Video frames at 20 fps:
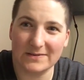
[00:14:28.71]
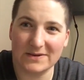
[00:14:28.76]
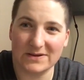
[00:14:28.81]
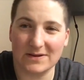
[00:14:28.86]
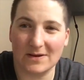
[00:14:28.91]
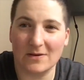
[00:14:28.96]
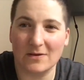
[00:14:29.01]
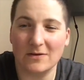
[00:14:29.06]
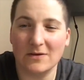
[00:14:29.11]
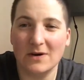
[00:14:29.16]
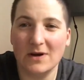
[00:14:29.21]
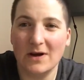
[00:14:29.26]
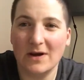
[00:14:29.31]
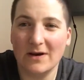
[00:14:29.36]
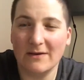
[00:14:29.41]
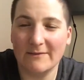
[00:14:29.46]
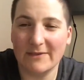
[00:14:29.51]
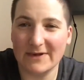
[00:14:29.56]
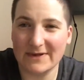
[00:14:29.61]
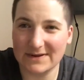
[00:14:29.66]
So
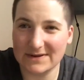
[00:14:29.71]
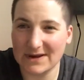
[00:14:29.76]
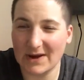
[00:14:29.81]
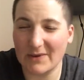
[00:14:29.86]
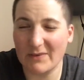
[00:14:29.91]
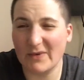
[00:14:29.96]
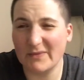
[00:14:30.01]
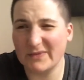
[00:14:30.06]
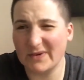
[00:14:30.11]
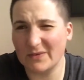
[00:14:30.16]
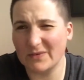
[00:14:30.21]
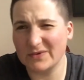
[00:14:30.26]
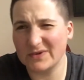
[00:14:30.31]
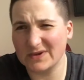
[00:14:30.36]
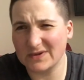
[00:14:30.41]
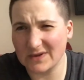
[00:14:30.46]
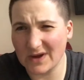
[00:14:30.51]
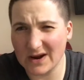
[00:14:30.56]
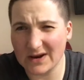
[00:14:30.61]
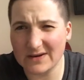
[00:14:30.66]
by the time I'm done with the
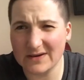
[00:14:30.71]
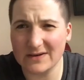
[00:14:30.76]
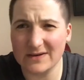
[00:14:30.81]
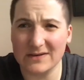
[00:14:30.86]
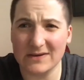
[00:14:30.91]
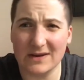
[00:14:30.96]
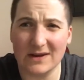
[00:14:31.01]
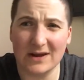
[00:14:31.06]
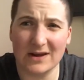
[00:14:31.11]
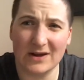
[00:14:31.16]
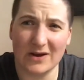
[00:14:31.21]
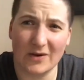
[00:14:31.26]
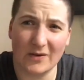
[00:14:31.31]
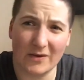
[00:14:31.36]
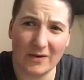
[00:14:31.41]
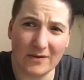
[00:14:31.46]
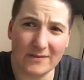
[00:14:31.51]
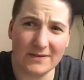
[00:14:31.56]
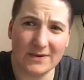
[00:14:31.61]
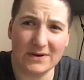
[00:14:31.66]
doctors and I
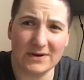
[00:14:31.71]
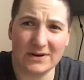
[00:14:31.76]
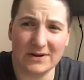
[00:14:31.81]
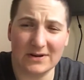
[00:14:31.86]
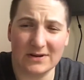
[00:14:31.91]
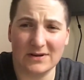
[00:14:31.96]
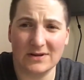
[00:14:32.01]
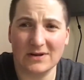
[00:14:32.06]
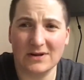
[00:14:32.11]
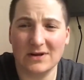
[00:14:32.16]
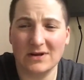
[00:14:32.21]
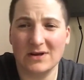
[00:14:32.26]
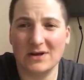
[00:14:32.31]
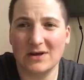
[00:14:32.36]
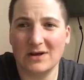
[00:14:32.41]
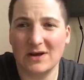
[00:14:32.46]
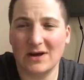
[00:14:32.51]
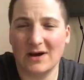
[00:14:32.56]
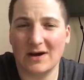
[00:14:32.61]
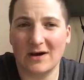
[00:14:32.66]
go over the,
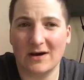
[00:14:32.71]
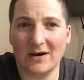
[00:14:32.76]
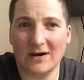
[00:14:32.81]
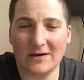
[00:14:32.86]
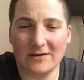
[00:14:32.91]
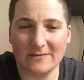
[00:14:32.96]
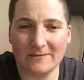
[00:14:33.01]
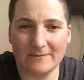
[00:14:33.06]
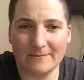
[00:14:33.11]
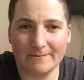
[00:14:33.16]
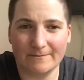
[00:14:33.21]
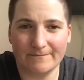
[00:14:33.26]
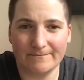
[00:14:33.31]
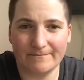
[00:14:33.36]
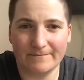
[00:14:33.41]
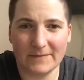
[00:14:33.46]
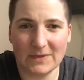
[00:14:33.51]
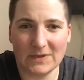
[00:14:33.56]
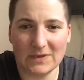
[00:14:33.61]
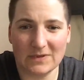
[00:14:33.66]
um,
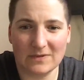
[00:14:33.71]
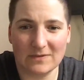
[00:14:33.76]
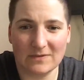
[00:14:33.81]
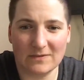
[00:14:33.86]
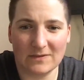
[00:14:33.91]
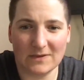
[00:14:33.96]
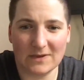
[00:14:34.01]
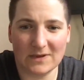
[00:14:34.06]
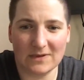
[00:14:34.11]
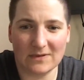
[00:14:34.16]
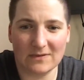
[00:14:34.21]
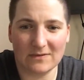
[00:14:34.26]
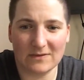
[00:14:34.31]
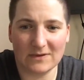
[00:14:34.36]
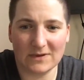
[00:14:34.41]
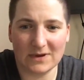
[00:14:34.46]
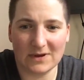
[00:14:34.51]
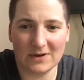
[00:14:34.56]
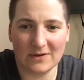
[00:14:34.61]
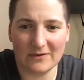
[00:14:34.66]

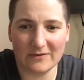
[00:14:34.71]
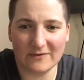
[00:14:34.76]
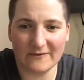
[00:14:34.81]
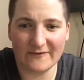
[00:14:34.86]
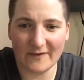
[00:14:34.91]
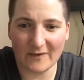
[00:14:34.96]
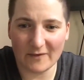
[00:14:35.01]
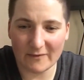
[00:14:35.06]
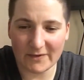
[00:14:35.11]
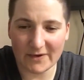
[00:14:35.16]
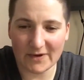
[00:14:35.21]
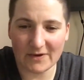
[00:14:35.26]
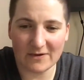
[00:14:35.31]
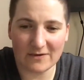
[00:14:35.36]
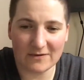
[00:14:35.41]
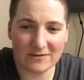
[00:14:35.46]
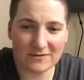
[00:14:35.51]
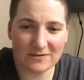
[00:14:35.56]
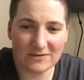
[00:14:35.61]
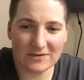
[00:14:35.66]
you know, the phone
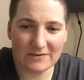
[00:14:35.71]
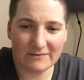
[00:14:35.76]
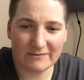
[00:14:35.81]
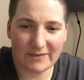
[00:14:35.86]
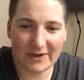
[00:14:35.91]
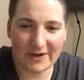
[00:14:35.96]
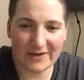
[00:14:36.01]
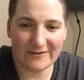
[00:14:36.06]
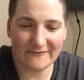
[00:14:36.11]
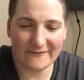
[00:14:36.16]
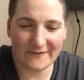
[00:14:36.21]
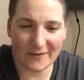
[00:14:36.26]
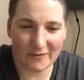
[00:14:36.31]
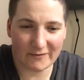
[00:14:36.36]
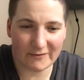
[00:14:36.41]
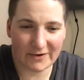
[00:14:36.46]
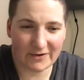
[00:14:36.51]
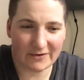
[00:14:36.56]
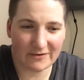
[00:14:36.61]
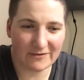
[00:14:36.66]
bill, pay the phone
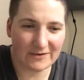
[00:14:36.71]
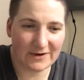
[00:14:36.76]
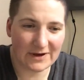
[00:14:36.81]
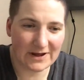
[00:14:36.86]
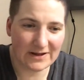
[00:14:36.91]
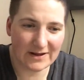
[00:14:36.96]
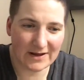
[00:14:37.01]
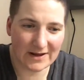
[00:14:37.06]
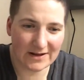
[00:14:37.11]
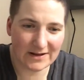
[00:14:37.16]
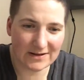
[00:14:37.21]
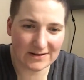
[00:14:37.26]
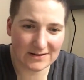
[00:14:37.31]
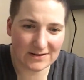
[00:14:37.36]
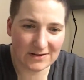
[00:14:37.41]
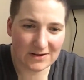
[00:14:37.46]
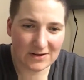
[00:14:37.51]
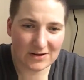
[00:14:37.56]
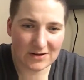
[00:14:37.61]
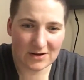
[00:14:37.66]
bill, and then
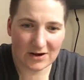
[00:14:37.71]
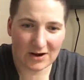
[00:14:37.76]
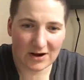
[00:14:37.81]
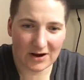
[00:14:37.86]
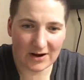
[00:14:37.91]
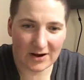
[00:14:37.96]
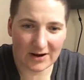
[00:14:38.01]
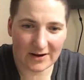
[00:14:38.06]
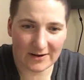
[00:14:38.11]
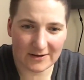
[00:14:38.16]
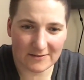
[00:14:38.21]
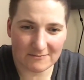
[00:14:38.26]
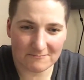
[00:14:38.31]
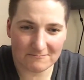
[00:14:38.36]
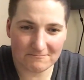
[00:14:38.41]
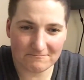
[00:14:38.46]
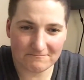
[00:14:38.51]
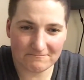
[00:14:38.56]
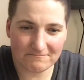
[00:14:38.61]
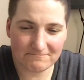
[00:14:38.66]

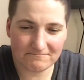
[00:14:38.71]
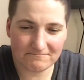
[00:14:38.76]
um,